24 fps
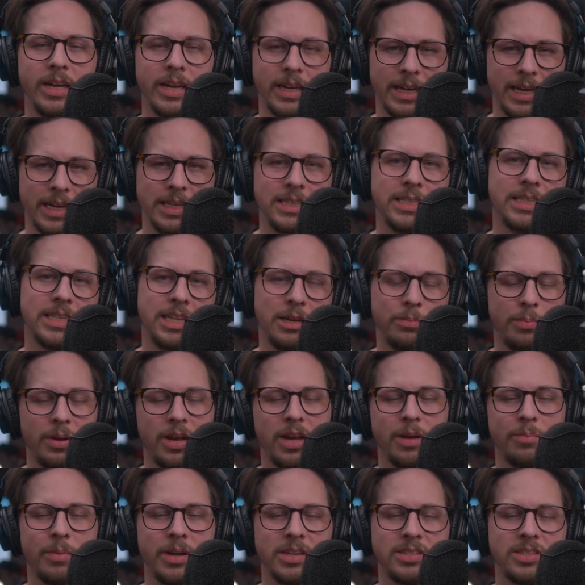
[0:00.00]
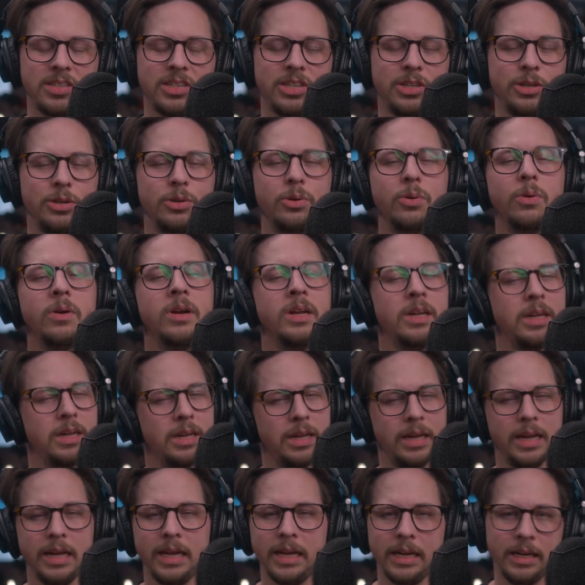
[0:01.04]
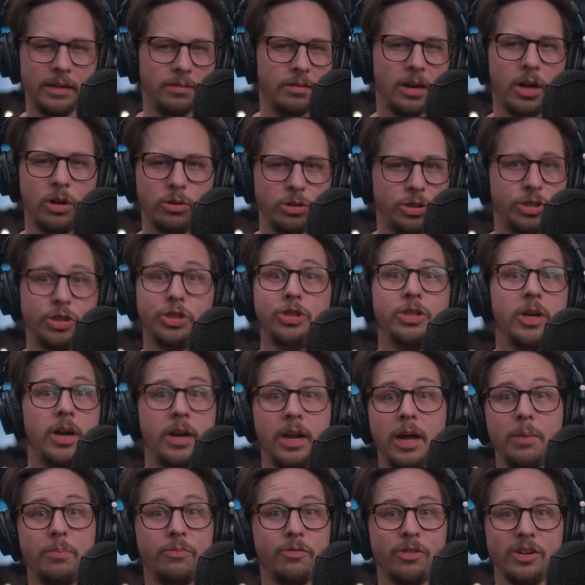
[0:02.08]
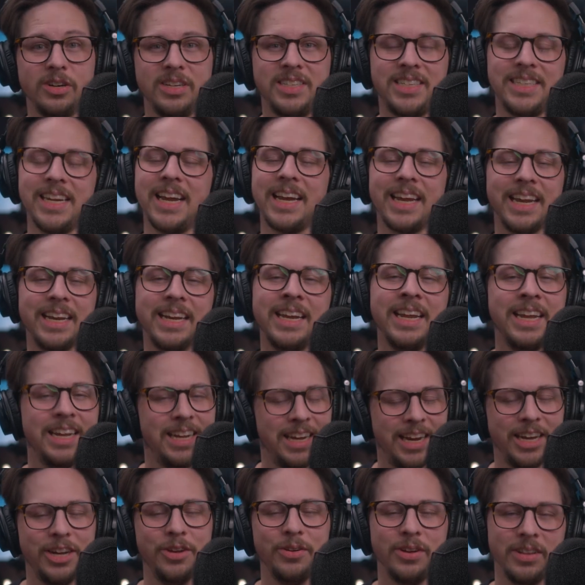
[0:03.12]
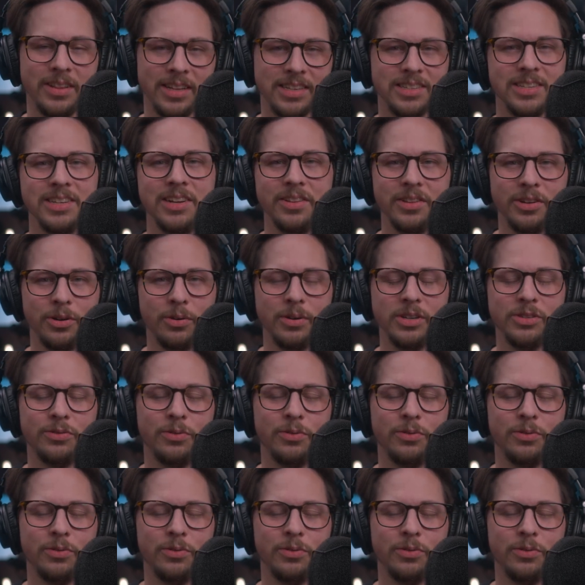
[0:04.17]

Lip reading: against the BMS2, and I'll just shut up for a second, and you can listen to the noise